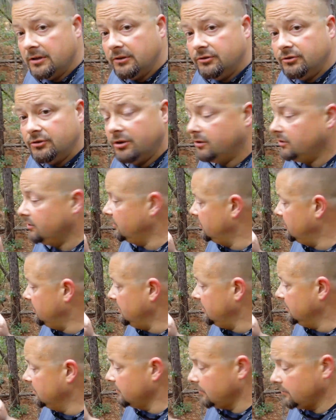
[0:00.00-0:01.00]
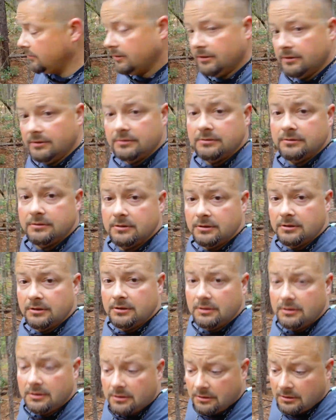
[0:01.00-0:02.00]
in and show you the deer on the
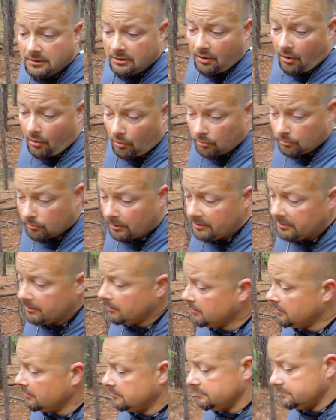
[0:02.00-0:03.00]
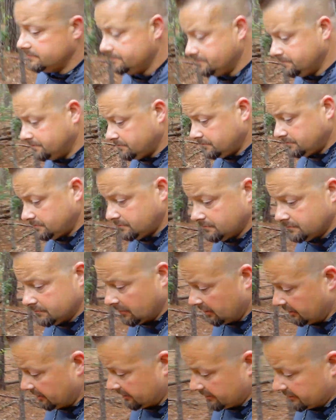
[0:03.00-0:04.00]
card reader,
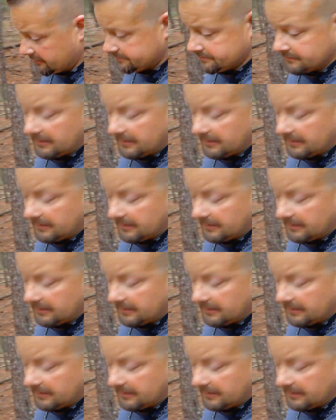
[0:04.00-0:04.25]
but uh,